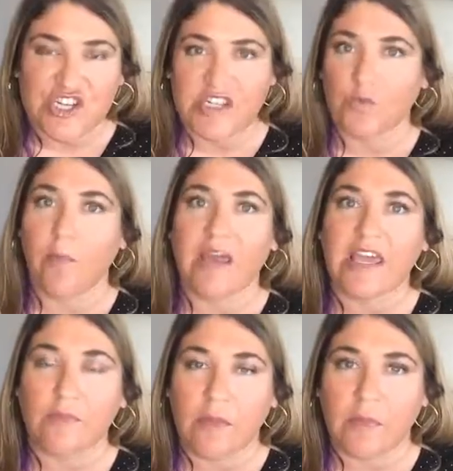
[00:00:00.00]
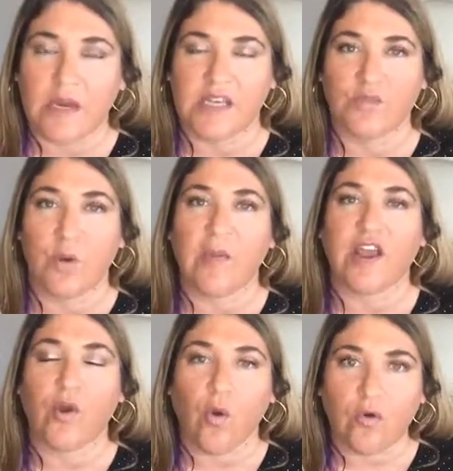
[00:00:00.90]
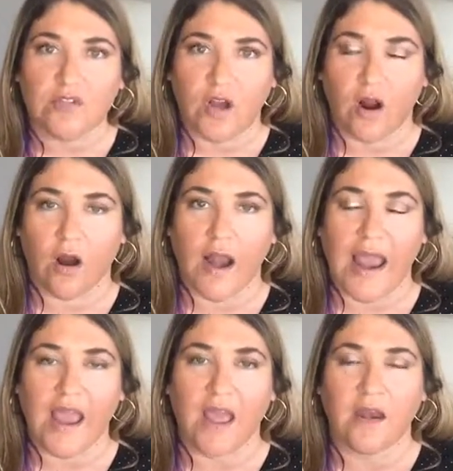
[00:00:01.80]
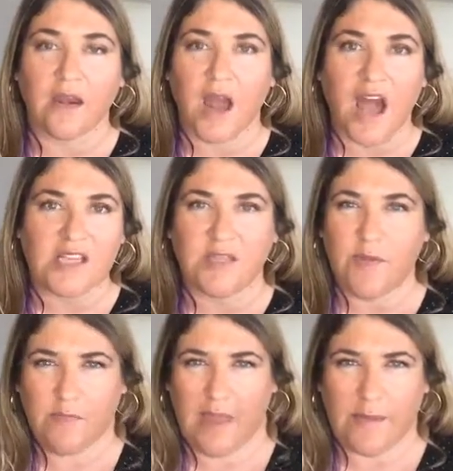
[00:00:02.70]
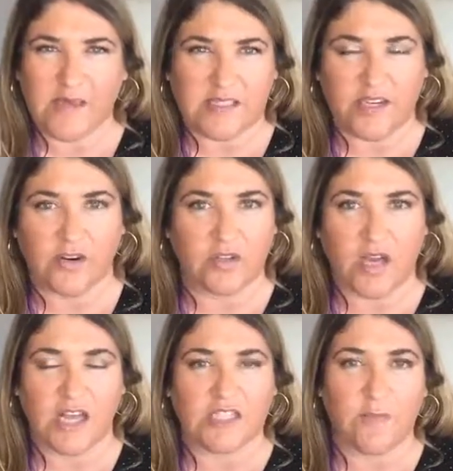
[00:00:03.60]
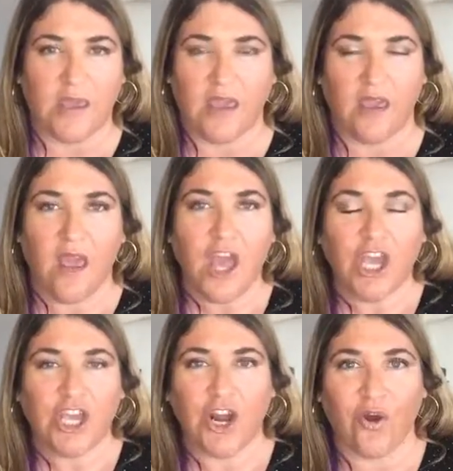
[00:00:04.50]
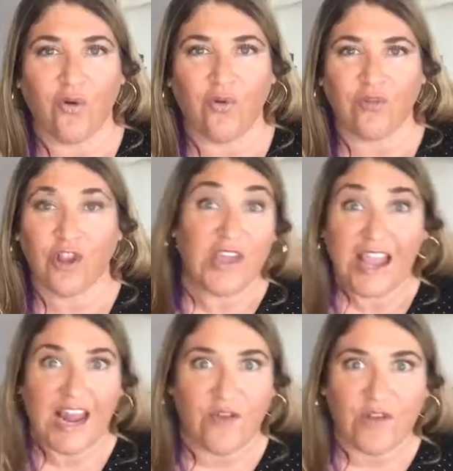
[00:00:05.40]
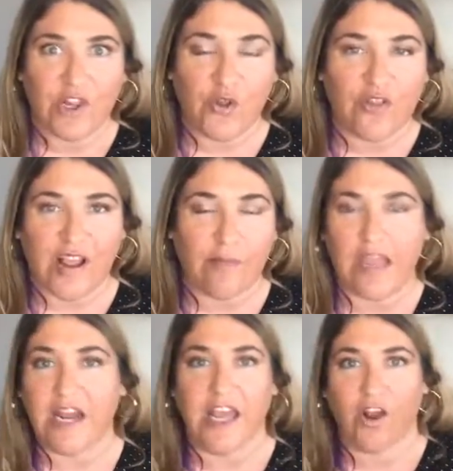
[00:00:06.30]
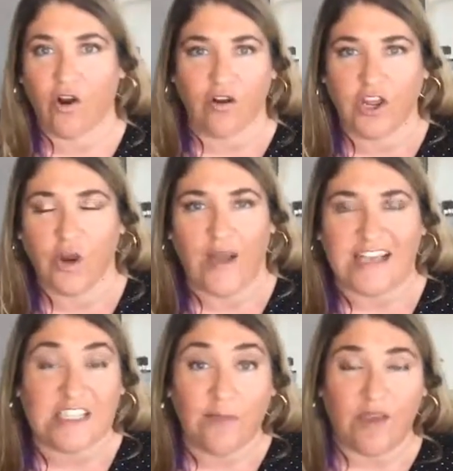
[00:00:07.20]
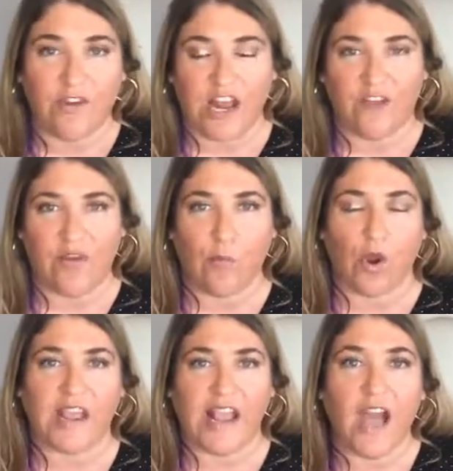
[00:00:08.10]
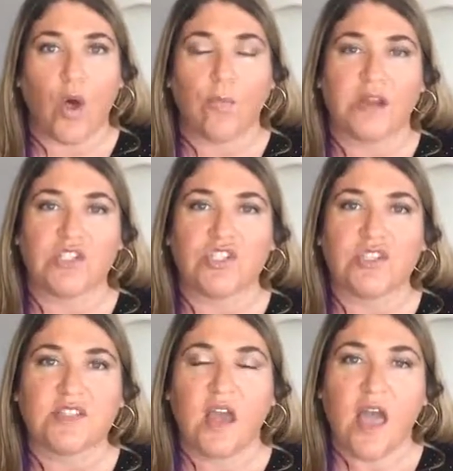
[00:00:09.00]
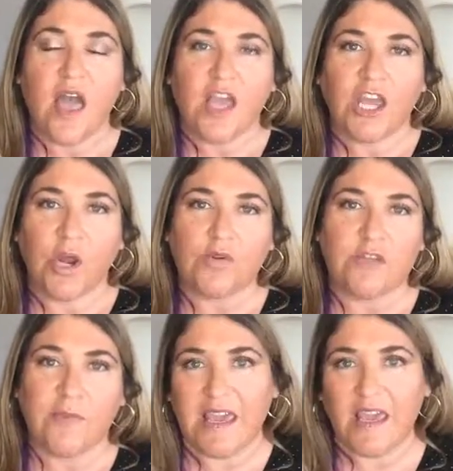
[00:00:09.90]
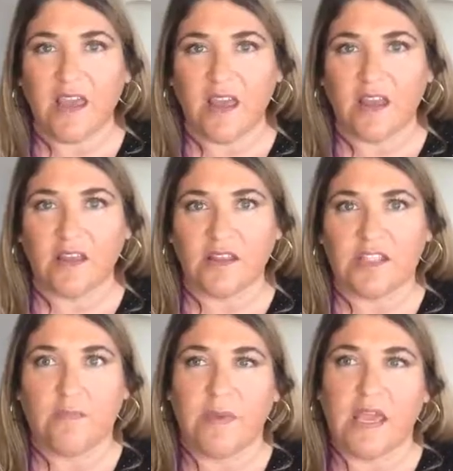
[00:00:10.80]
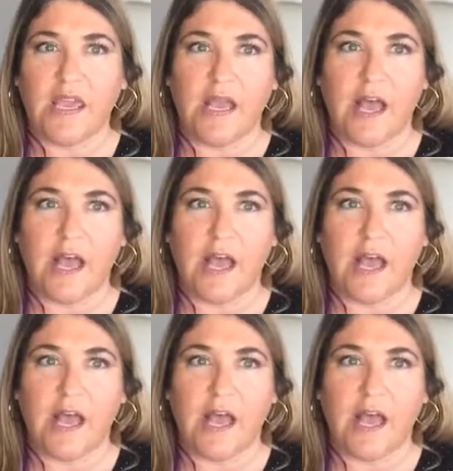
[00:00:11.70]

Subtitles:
what my commitment is, what my goals are, and not to be babysitters, not to be, looking at every little thing I'm eating or, asking me every day if I'm working out, but it's just, to be